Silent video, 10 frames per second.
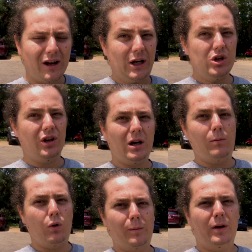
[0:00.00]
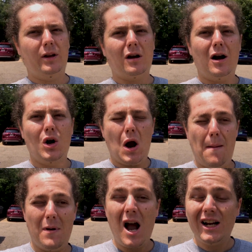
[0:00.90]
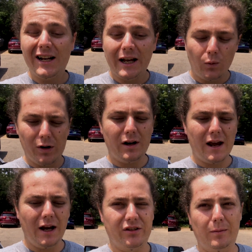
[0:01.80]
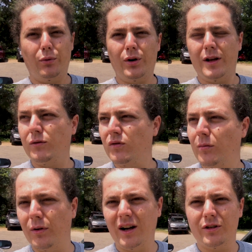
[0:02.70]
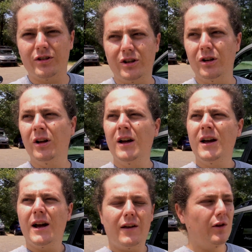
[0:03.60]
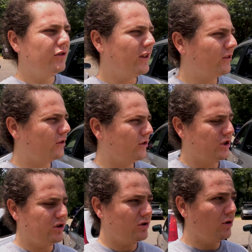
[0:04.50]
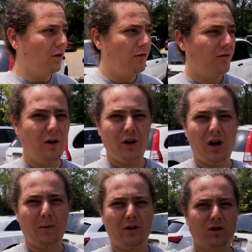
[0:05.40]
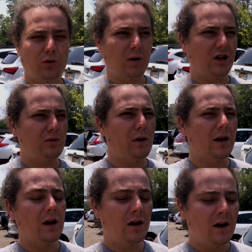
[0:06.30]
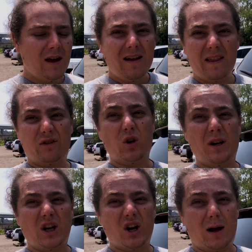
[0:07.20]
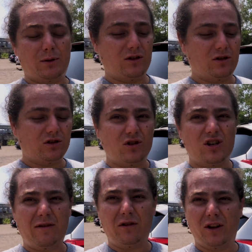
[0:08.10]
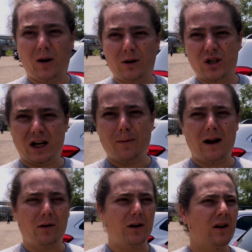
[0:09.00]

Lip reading: I usually get a pork belly taco. I'm not gonna get one today because I'm pretty full from breakfast still, and those things will just fill you up. They're so rich, but they have so many good options, so definitely come and check them out.